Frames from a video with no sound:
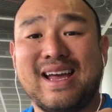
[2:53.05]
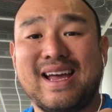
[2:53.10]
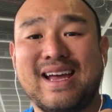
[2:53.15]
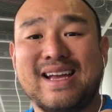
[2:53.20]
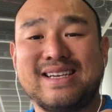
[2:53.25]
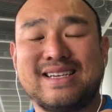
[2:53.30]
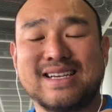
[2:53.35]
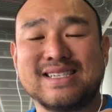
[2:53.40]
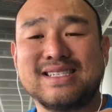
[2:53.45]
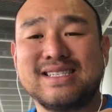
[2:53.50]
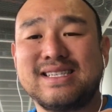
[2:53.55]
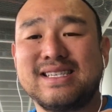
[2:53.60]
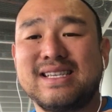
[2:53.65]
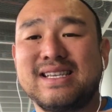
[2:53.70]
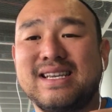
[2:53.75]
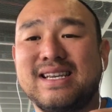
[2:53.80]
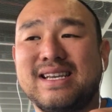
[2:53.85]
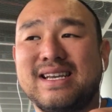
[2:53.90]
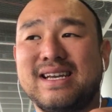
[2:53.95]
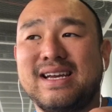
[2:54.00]
It doesn't
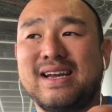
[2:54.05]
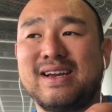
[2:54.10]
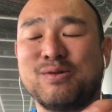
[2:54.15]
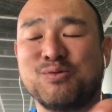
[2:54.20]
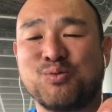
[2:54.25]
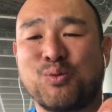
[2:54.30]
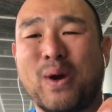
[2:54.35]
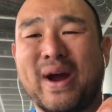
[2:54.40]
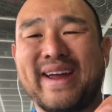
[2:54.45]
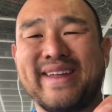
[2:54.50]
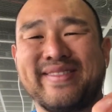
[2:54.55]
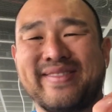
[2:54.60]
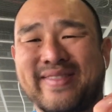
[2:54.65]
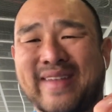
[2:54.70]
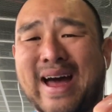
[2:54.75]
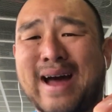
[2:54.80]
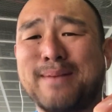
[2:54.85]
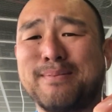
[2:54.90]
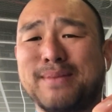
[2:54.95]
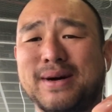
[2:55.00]
weigh
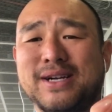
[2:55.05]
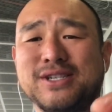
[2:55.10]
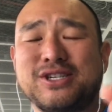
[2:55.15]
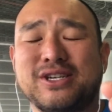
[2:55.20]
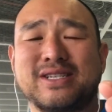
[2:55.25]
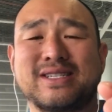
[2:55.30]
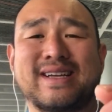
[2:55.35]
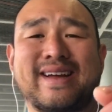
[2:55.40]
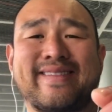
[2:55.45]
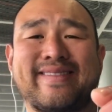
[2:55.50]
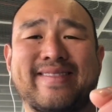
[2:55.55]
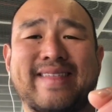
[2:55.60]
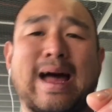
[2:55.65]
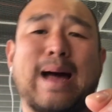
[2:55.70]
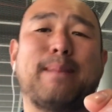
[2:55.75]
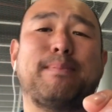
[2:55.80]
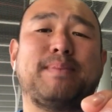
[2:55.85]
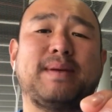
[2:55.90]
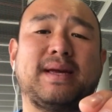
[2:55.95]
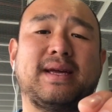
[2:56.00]
that much, it's not
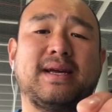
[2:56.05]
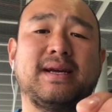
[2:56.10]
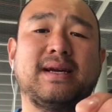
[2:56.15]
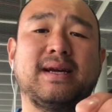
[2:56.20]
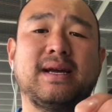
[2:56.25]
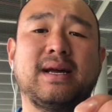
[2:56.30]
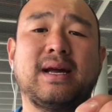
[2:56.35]
that big,